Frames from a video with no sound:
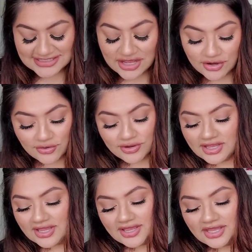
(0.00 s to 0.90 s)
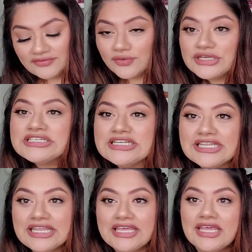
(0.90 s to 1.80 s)
So
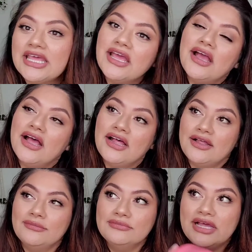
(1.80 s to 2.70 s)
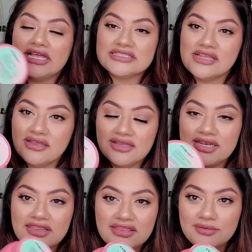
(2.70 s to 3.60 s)
unfortunately, um, it's not
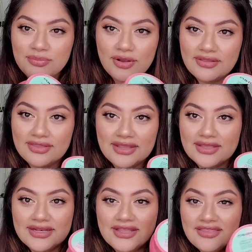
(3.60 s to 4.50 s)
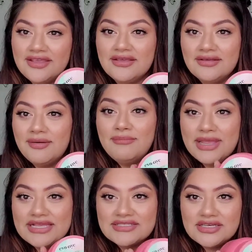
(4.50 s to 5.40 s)
anything brought like anything
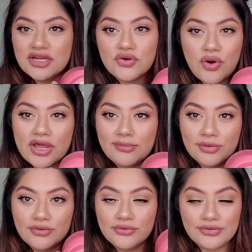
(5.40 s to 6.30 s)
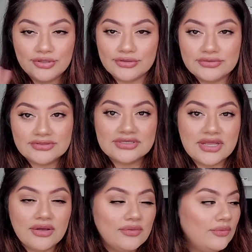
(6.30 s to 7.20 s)
amazing, incredible, or
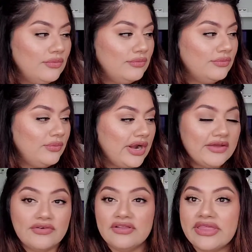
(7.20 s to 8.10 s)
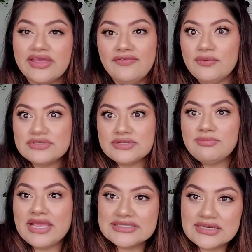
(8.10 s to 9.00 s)
whatever. Like if it was
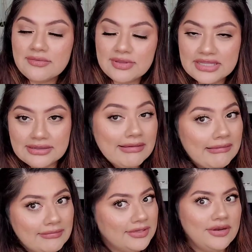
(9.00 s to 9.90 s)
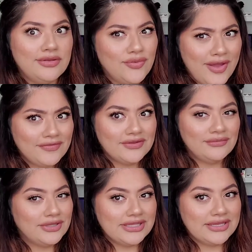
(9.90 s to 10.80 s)
amazing, I'd be like, you know, you have
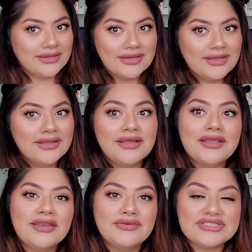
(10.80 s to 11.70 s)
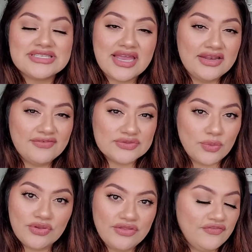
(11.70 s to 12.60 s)
to really, you know, decide if
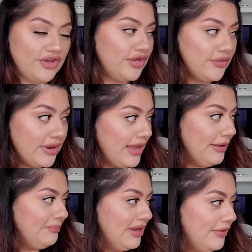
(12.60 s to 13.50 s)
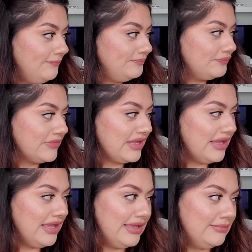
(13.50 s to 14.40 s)
it's worth it for you. But
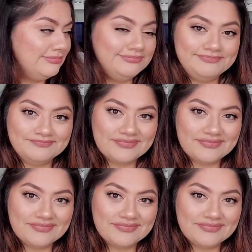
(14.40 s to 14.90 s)
um,